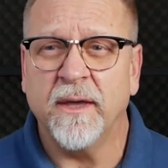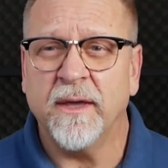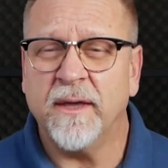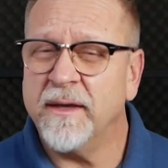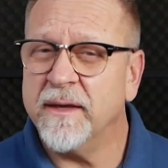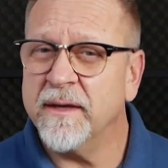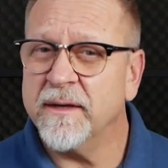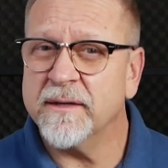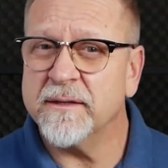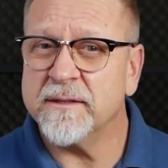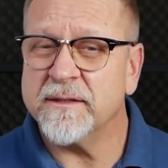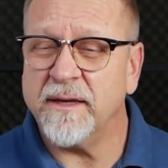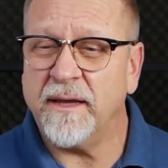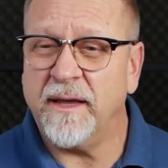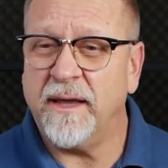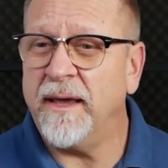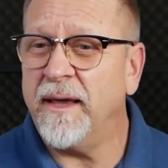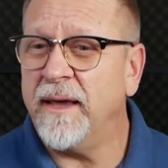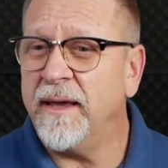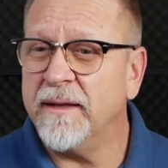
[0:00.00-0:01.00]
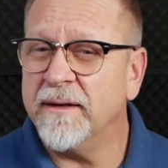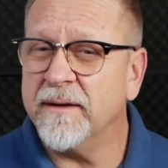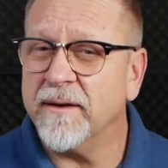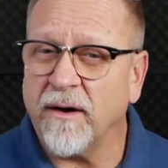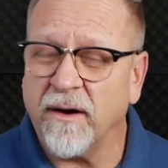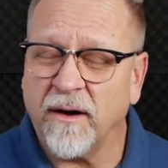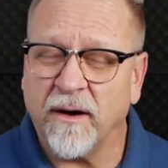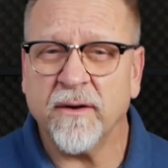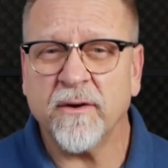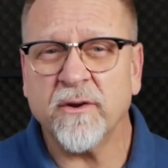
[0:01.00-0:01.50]
is a
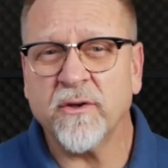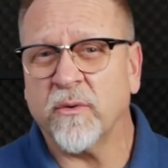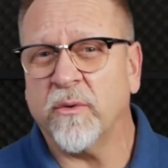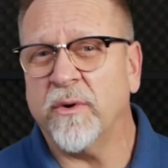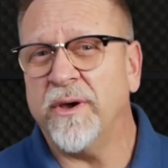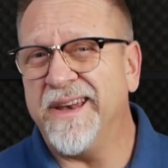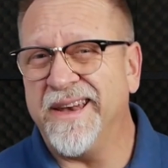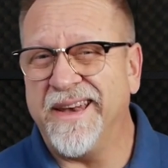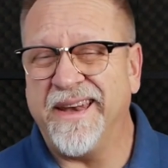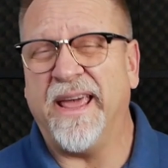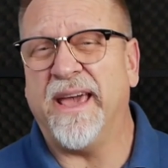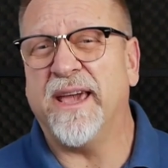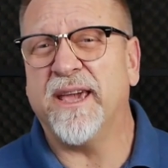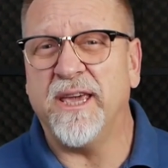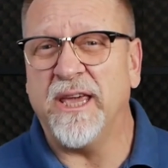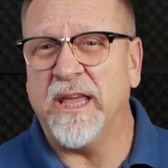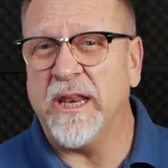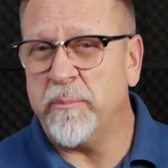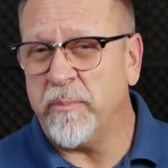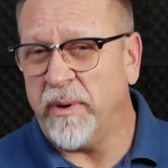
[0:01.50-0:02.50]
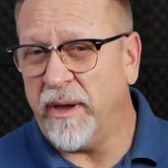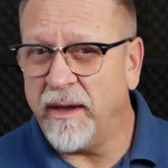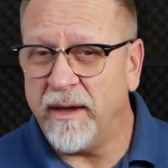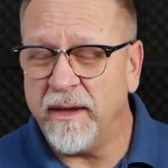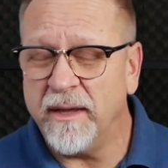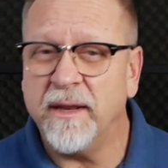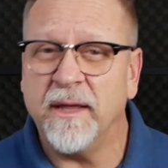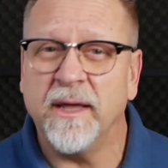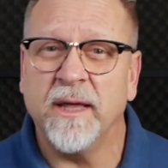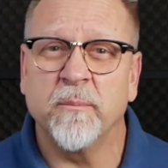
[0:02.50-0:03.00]
ongoing nagging
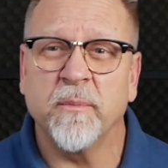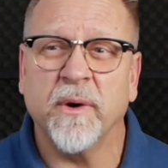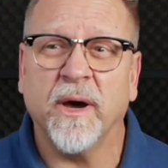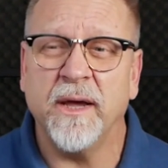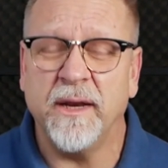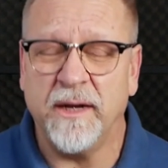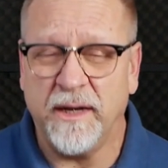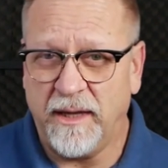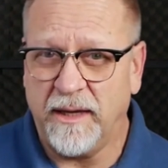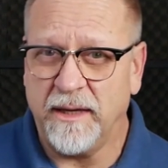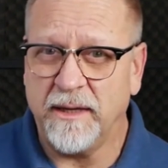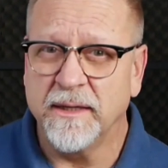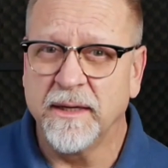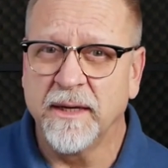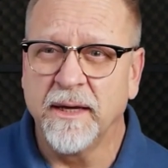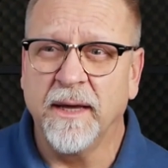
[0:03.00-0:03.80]
pain in my knee.